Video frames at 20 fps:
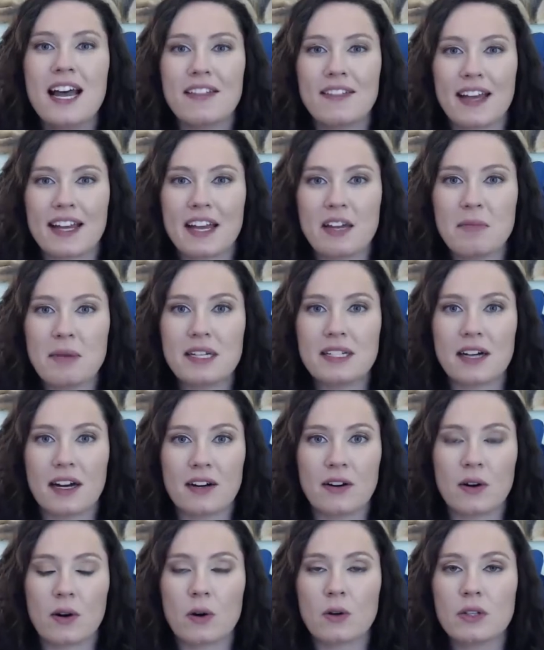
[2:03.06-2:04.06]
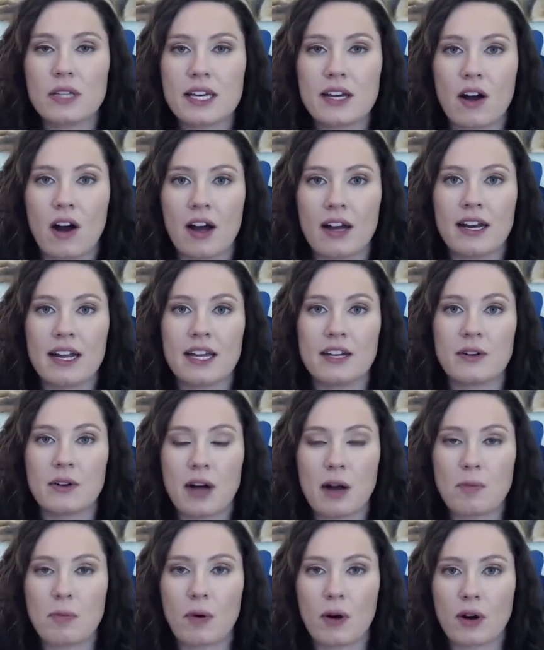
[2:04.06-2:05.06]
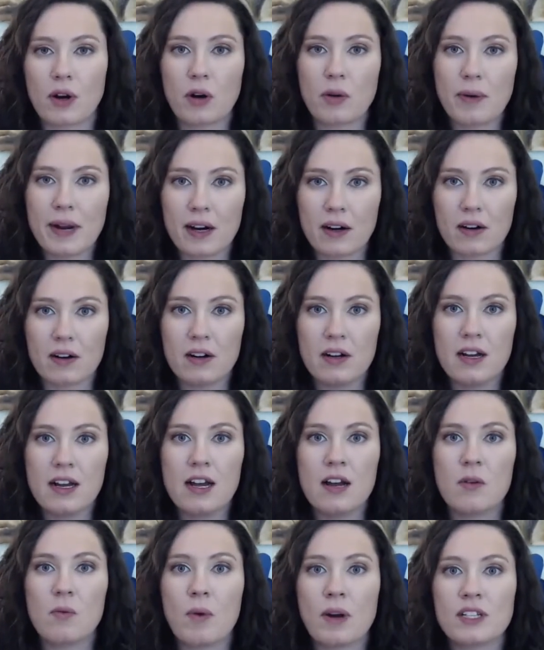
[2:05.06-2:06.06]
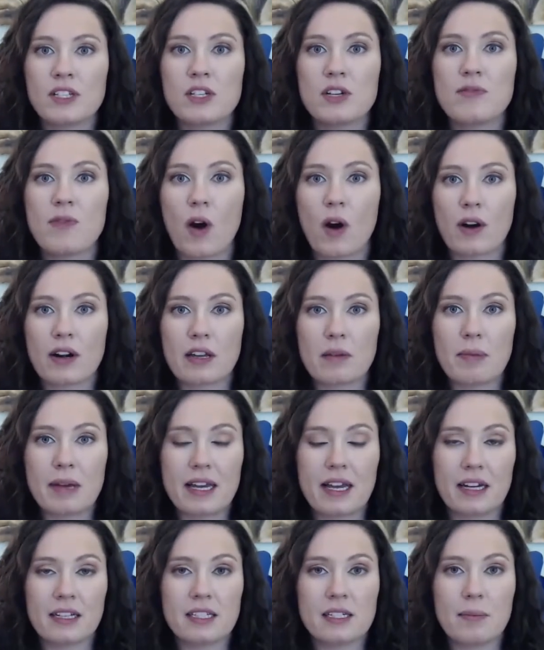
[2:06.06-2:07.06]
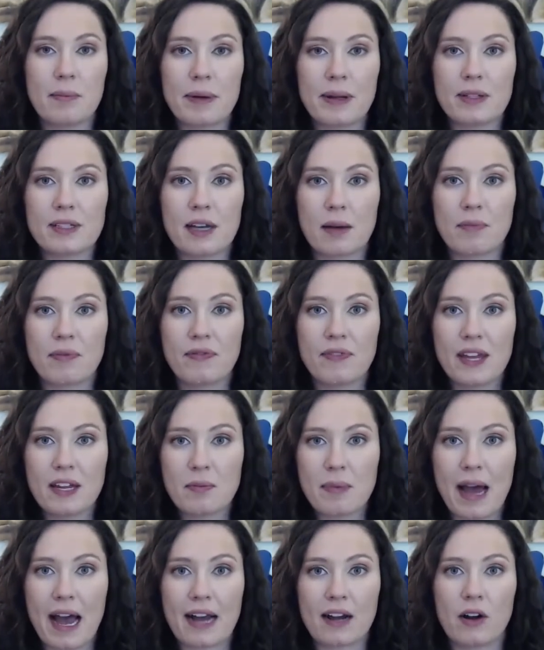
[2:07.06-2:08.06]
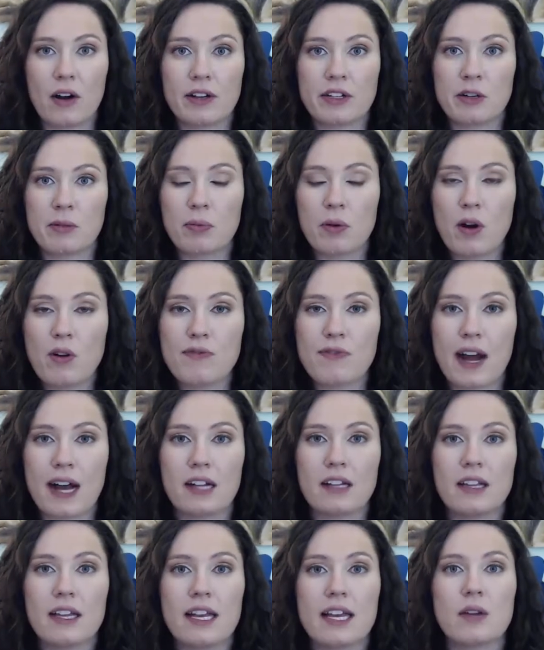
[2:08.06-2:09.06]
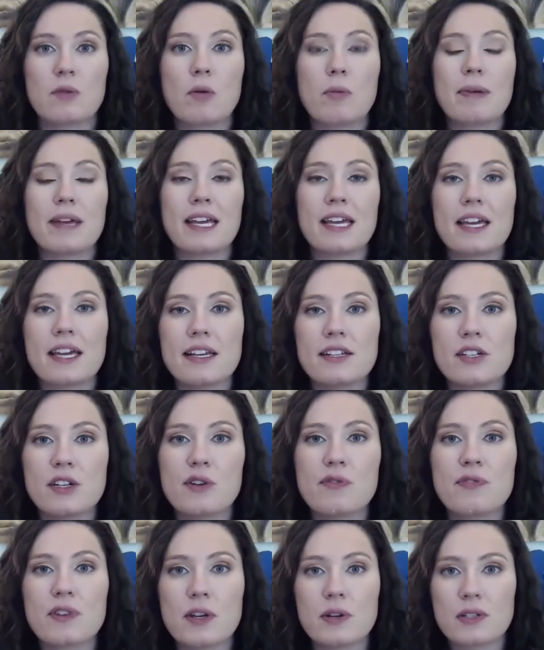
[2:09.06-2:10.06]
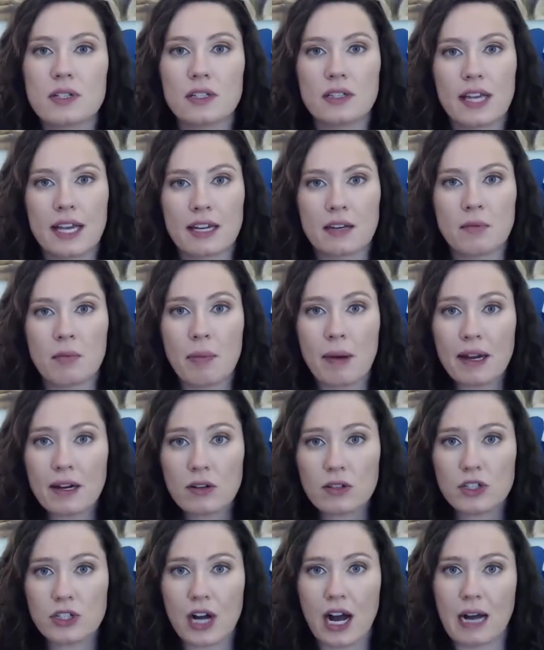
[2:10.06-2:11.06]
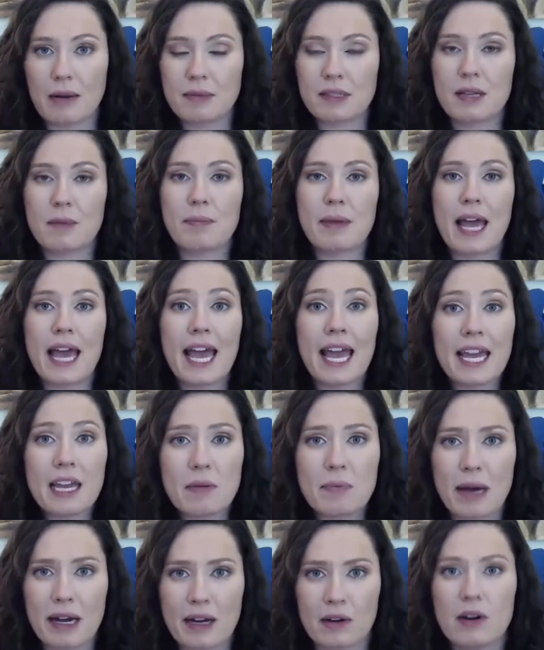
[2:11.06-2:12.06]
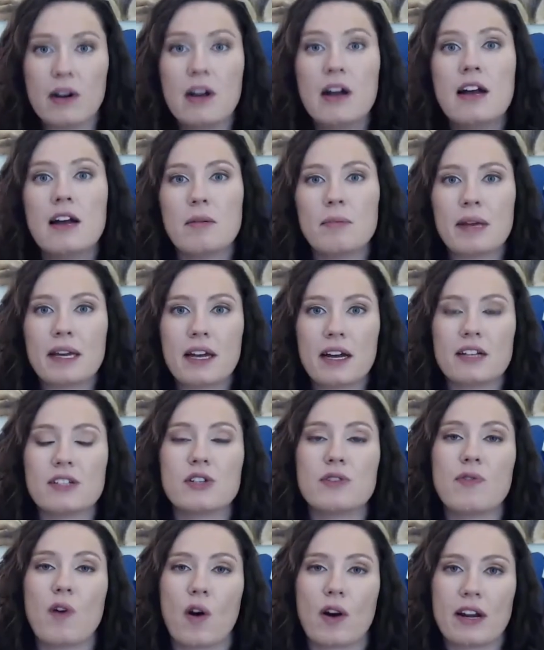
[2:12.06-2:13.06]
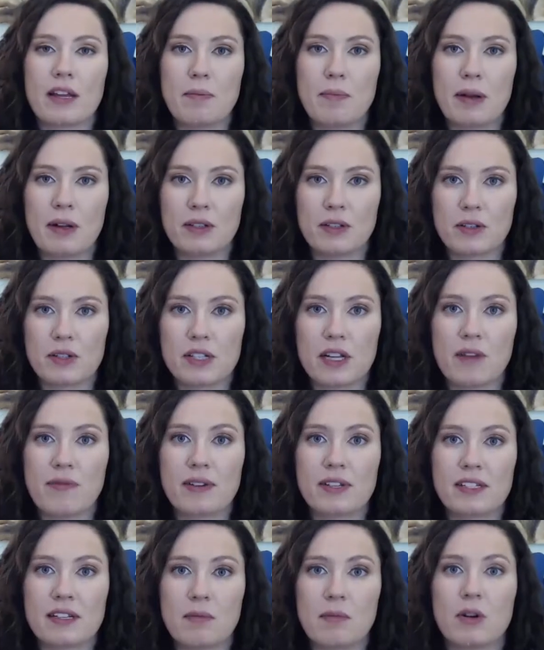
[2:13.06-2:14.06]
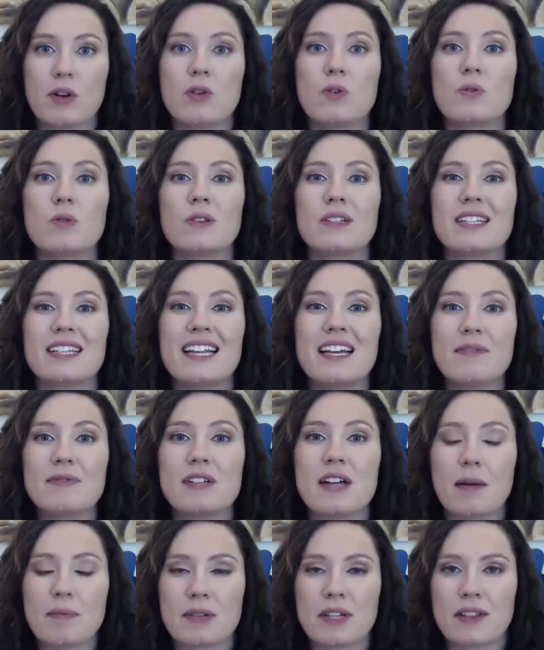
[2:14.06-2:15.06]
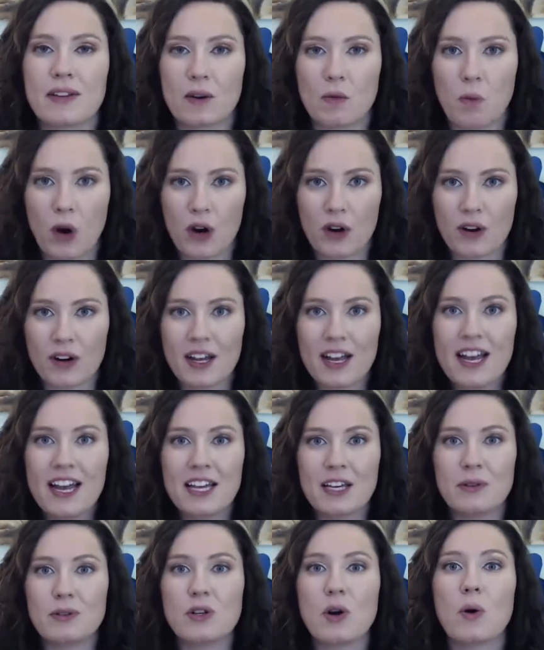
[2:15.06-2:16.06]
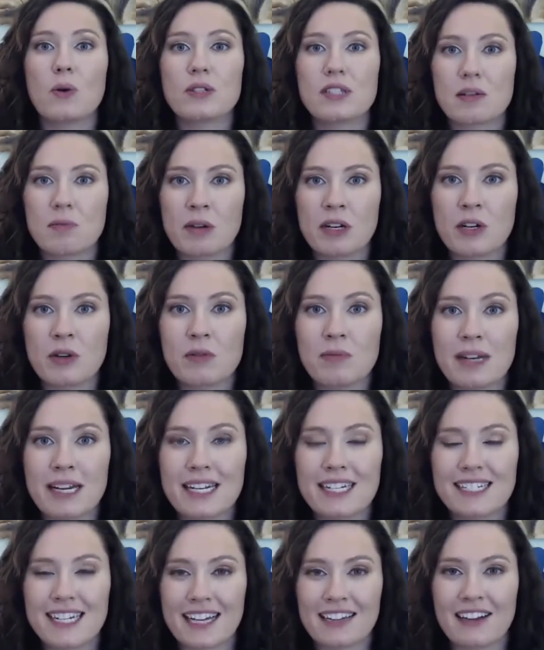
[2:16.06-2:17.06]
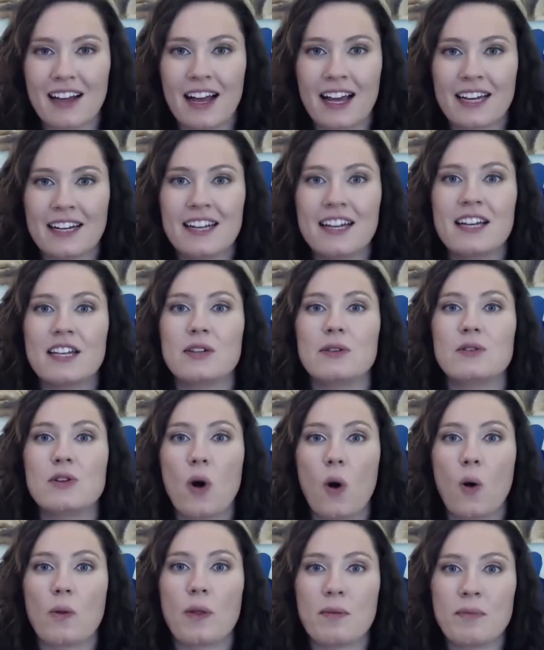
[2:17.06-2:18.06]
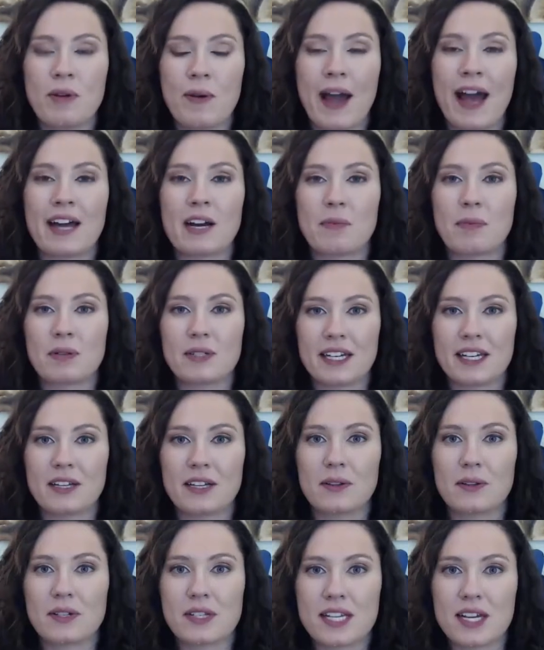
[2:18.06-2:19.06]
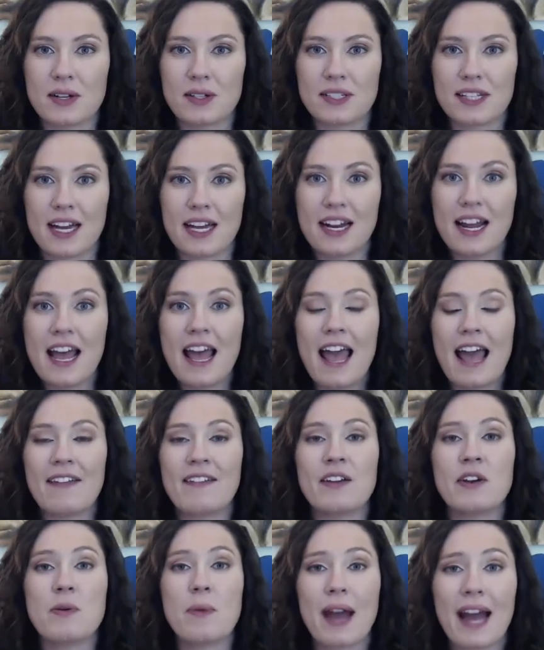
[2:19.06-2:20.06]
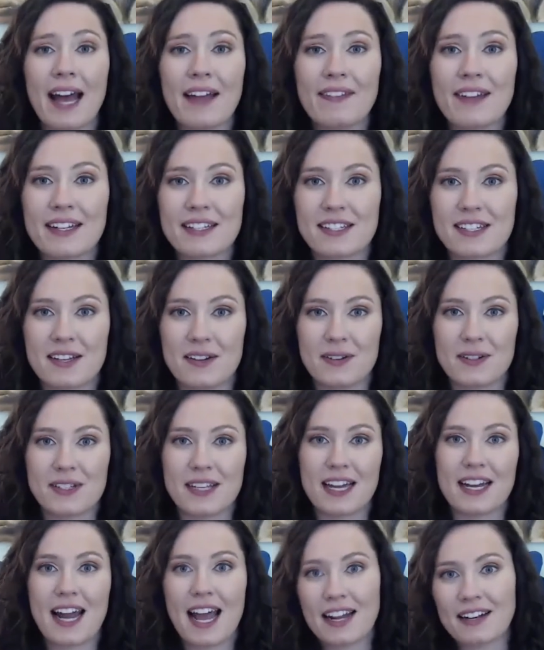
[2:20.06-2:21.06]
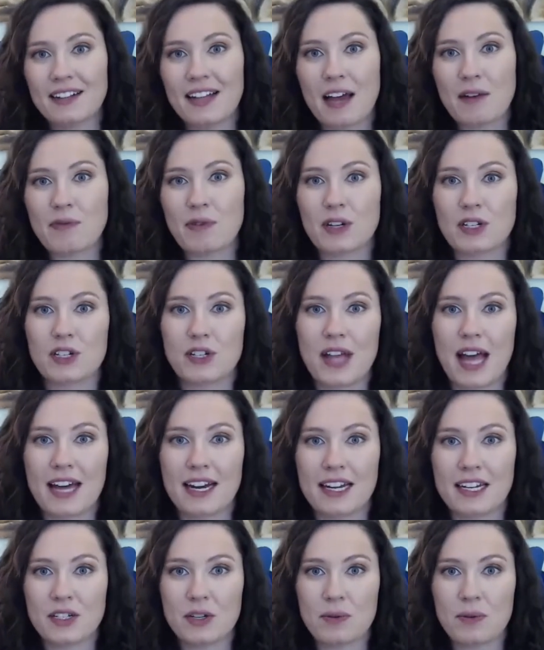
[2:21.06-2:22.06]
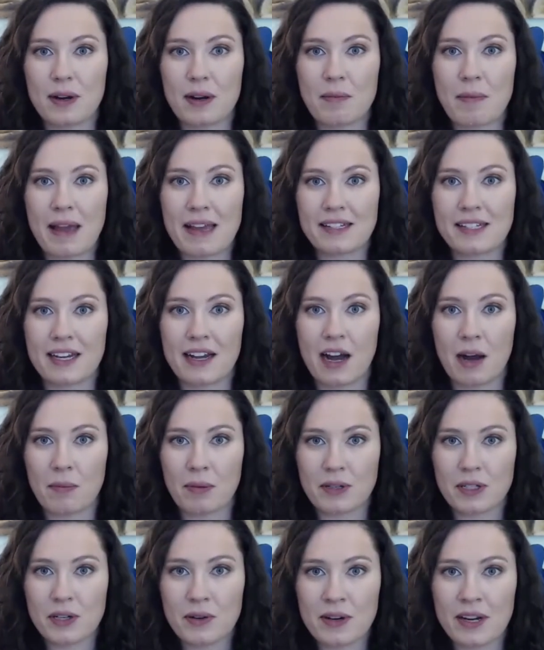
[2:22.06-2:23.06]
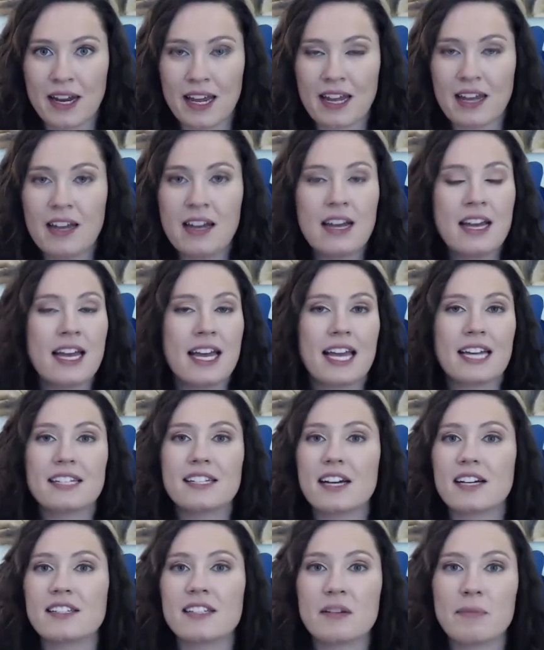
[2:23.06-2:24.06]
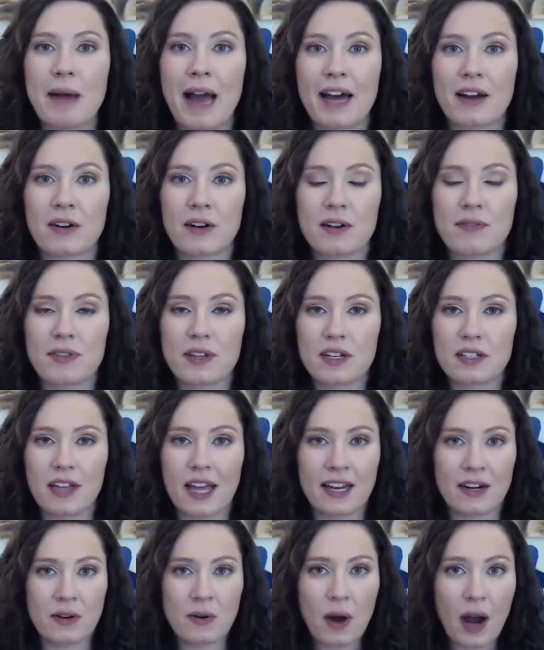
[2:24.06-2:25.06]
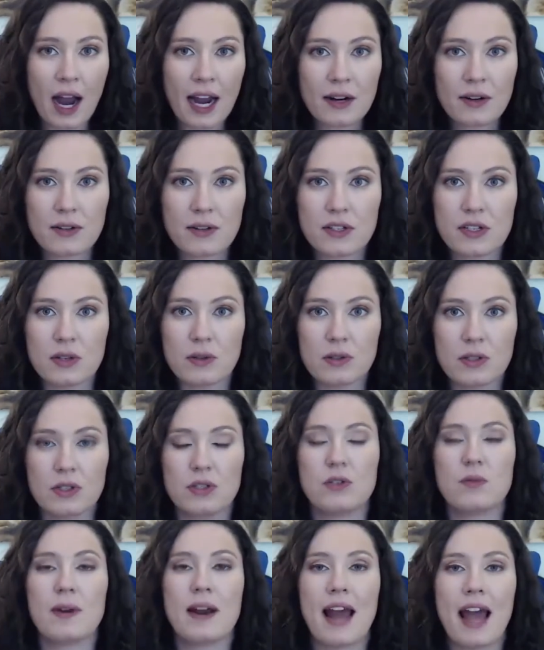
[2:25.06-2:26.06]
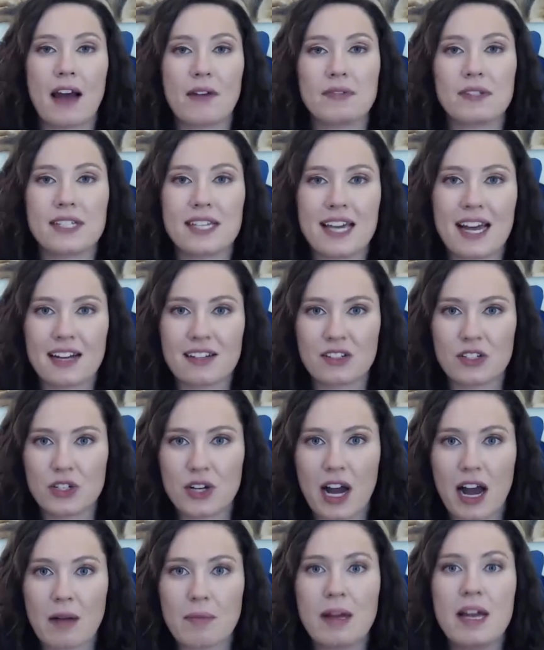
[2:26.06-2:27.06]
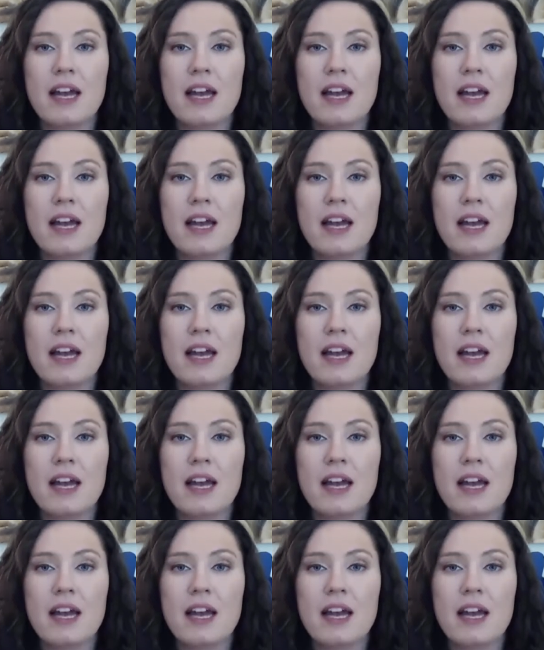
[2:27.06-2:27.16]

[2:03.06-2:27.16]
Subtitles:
that can be done early on in your Upwork career. Once you've already begun to build up feedback on your profile, it will be easier for you to land bigger jobs that pay better because you've already built yourself as someone who lives up to their word. You told someone you'd meet a deadline, you told them you had a particular skill set, and then you had that skill set and leveraged that into an amazing opportunity. It doesn't matter if the client who hires you to do an FCS job